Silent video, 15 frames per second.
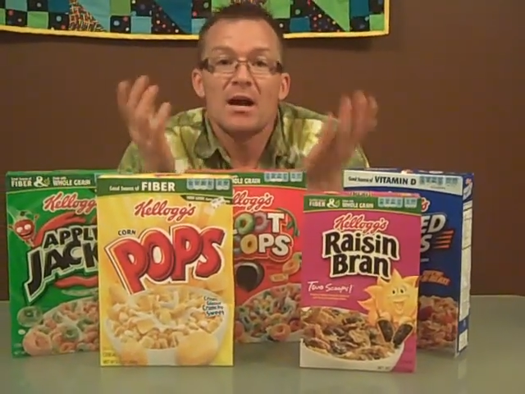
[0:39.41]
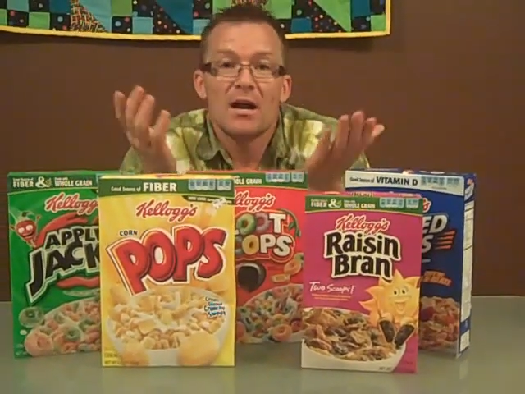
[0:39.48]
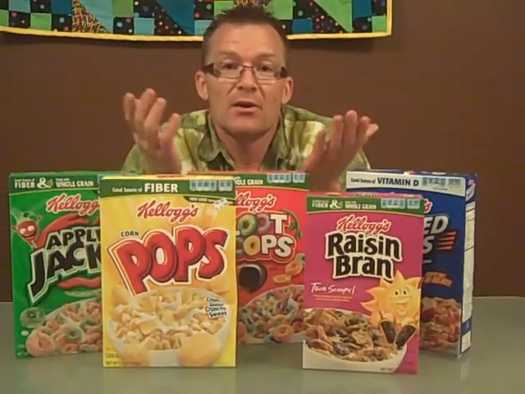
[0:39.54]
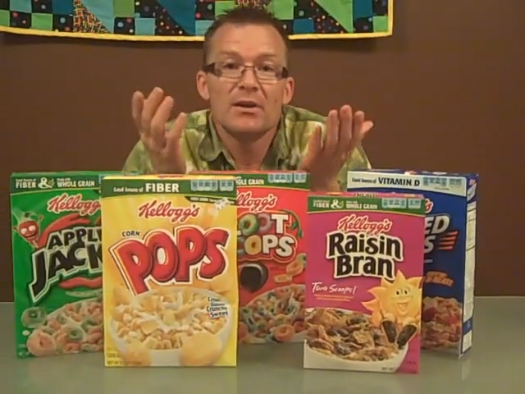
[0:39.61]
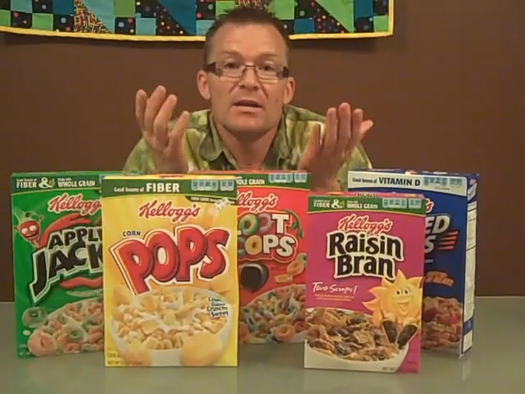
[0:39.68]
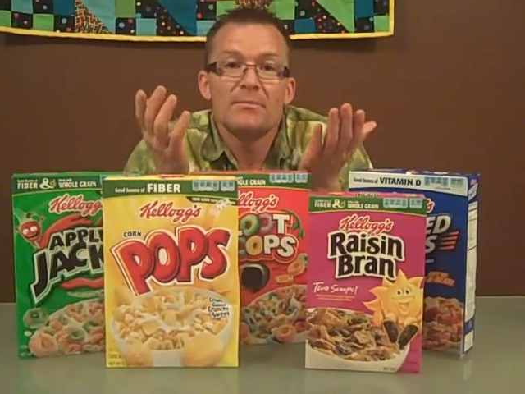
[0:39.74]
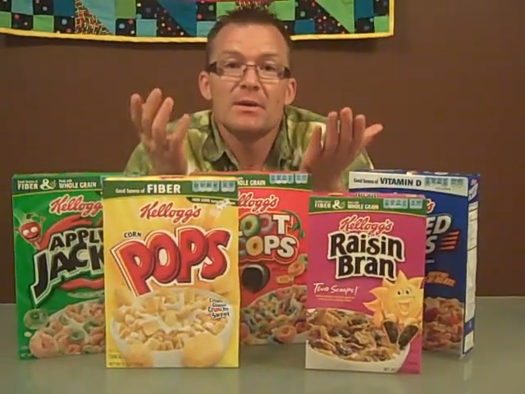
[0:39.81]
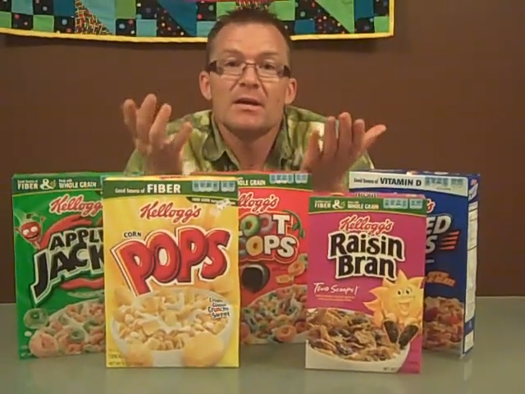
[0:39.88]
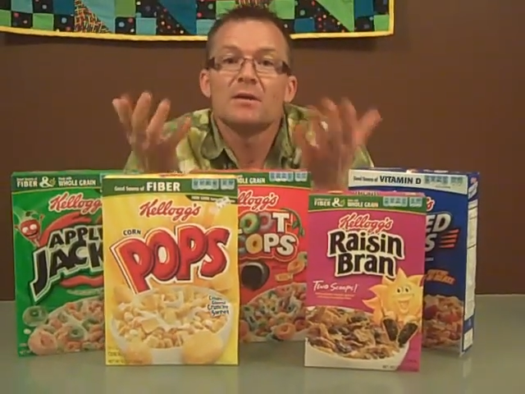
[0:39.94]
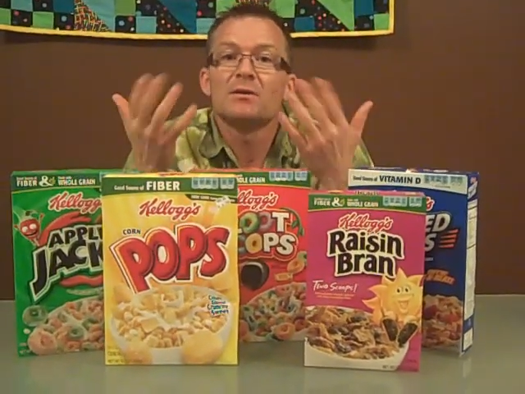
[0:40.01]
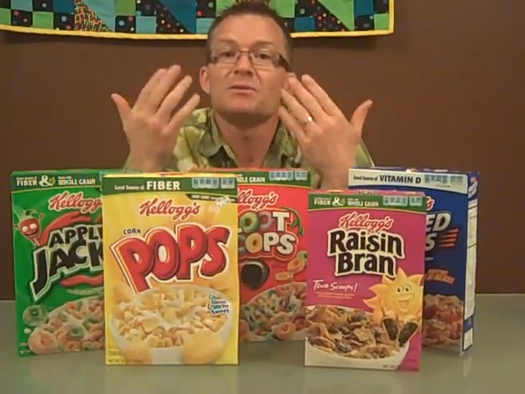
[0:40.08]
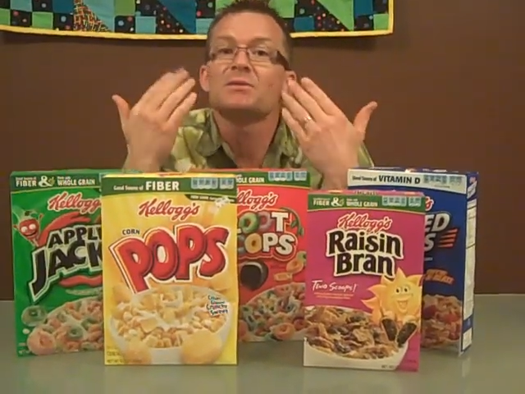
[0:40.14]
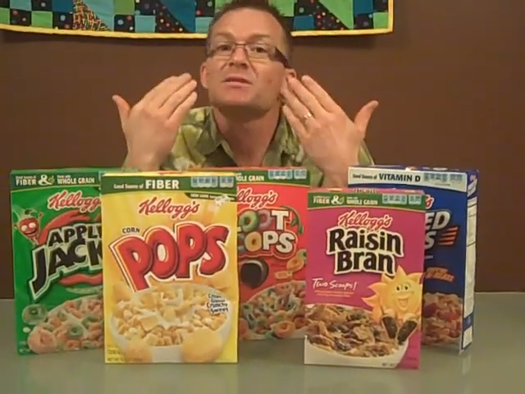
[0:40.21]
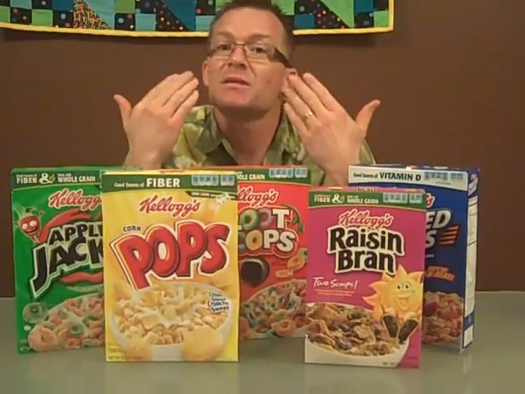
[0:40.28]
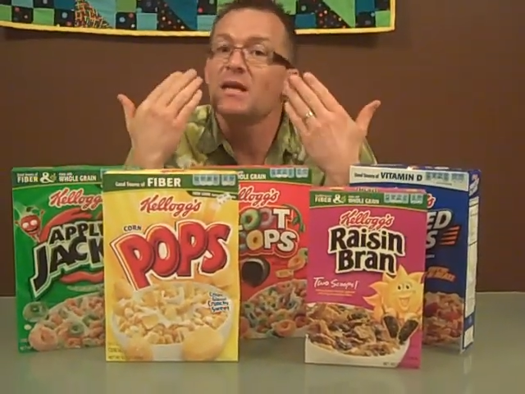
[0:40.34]
our
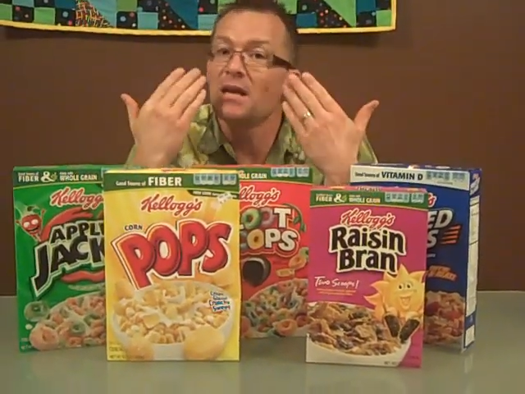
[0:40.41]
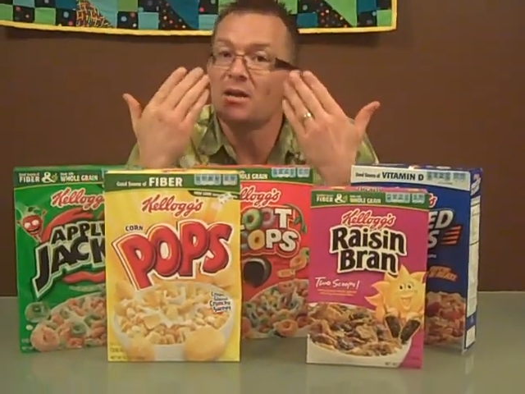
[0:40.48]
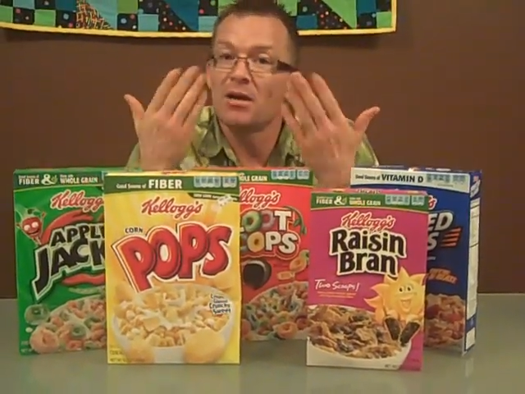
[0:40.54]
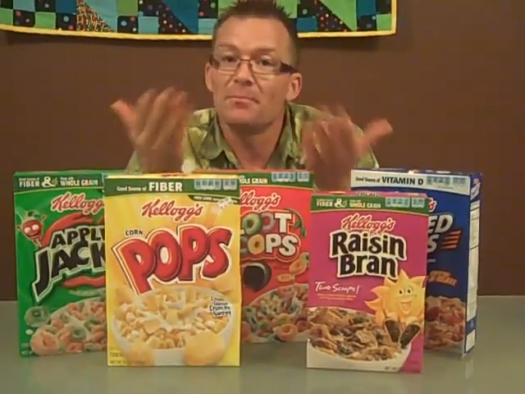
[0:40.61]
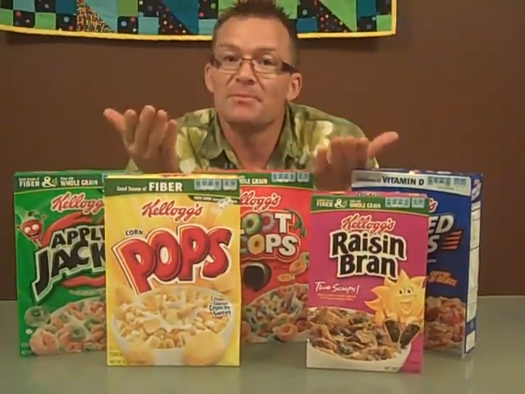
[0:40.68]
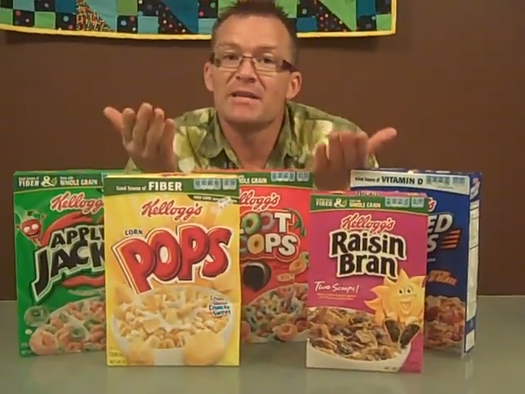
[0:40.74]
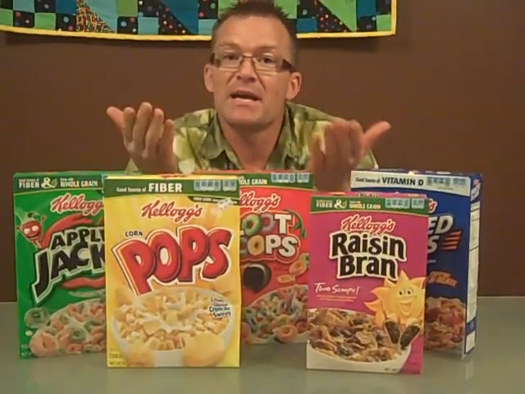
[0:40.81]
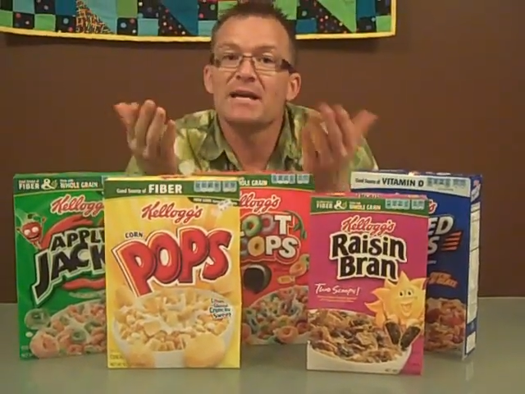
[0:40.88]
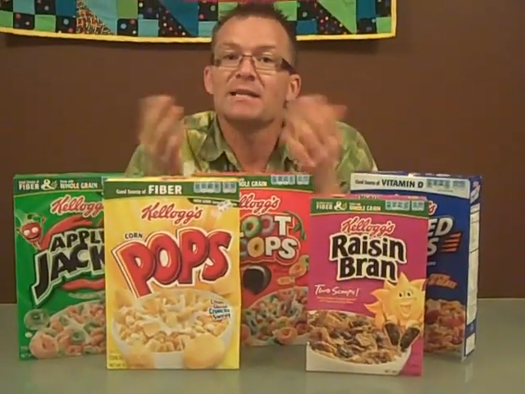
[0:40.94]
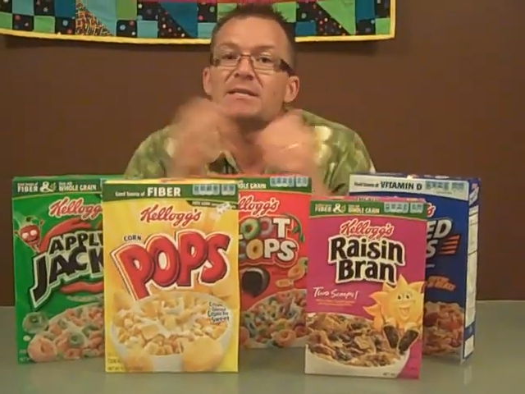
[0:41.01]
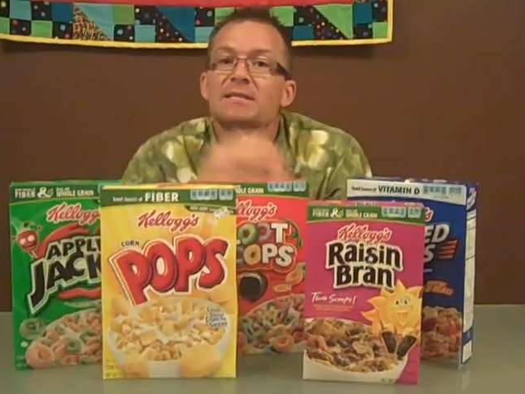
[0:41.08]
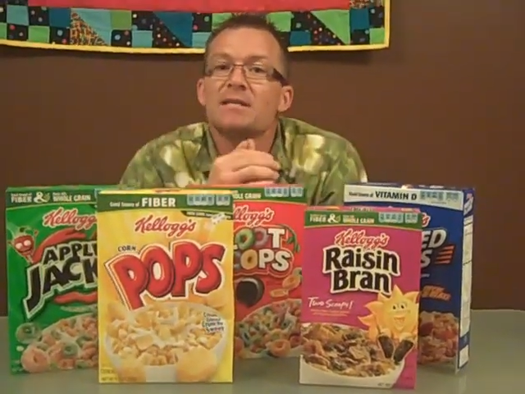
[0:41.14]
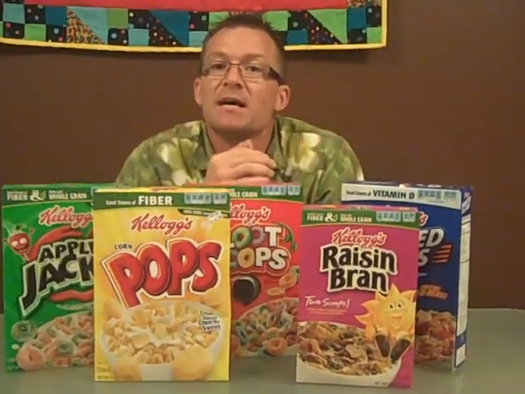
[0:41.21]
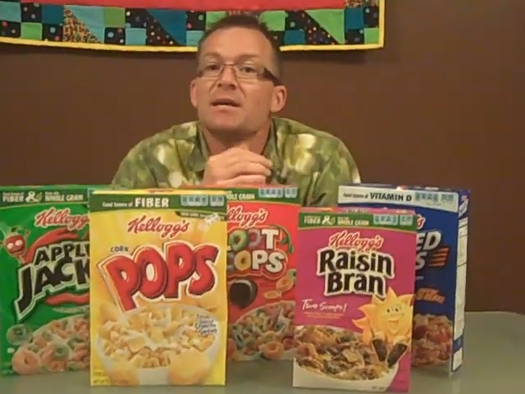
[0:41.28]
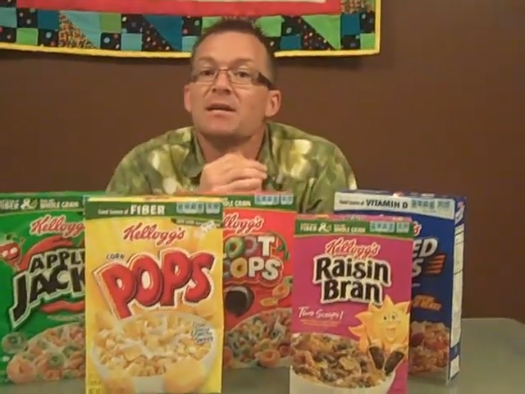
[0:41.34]
emails and
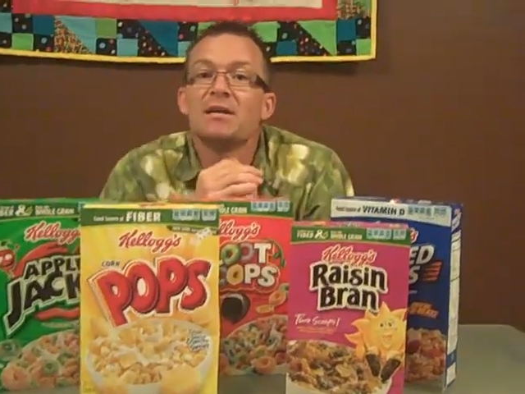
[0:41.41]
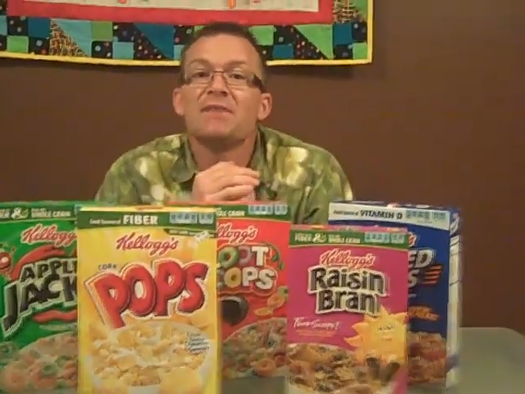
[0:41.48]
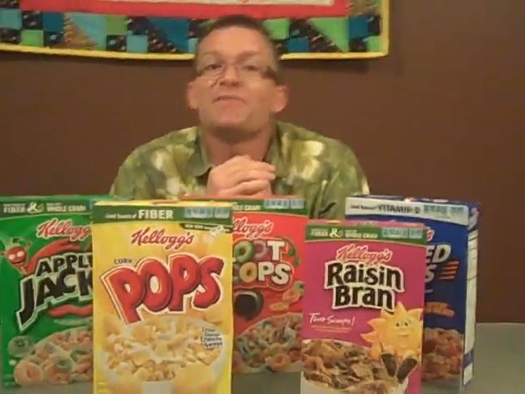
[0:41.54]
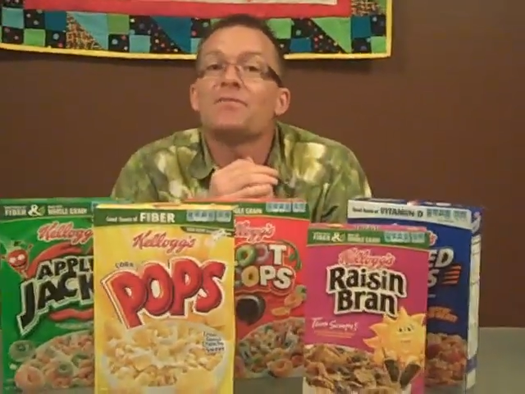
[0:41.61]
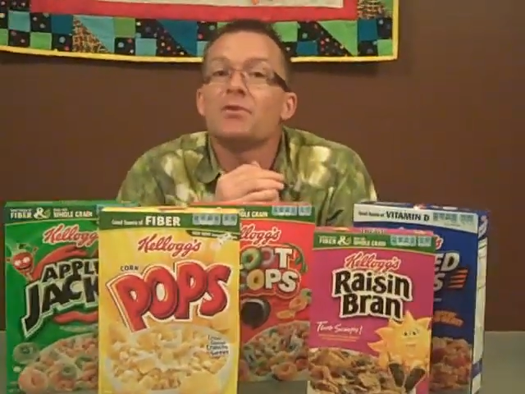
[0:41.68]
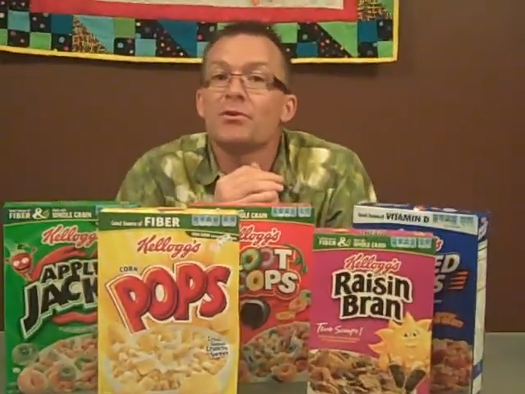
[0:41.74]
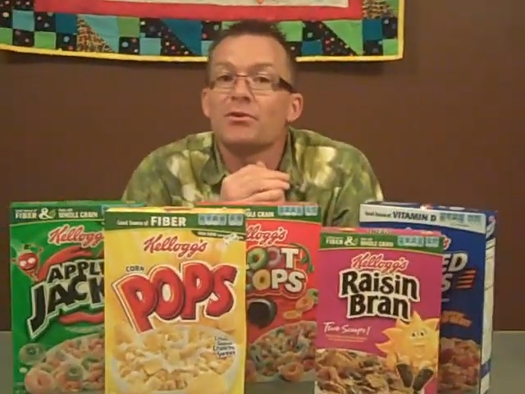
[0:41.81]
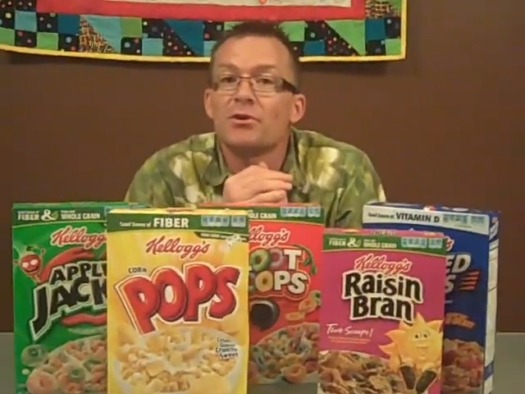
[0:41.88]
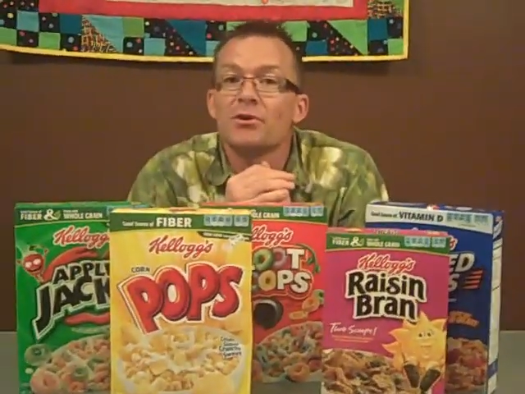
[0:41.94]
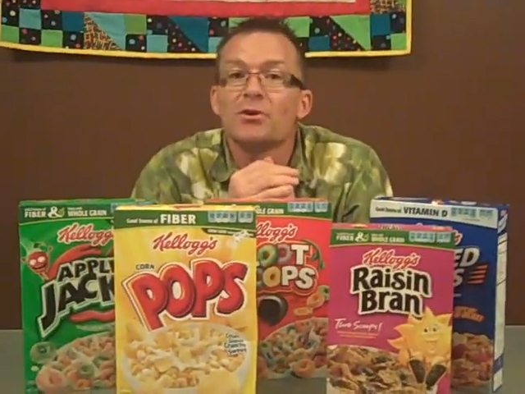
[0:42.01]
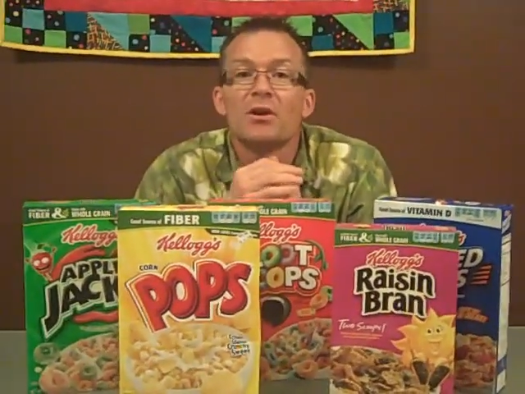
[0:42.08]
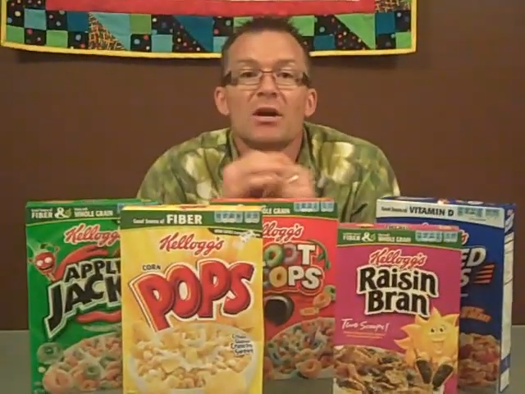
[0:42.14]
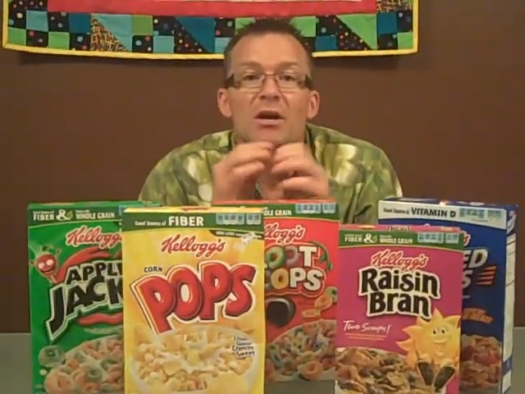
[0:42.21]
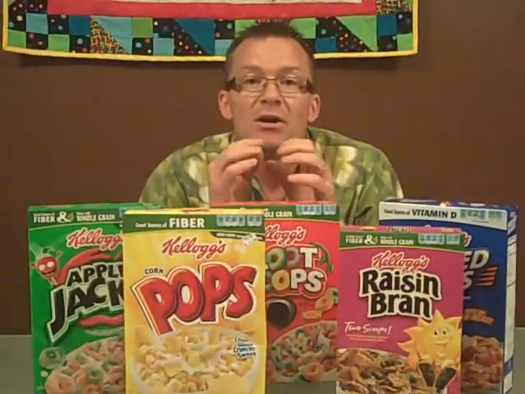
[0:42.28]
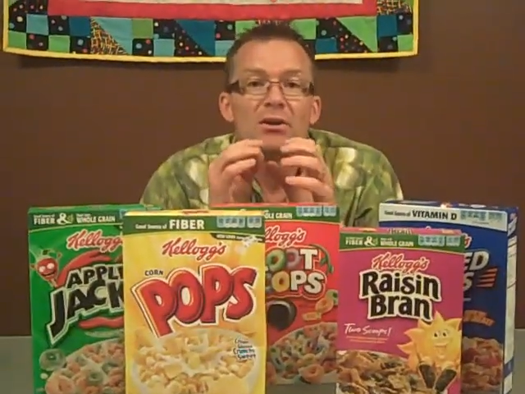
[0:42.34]
updates on any further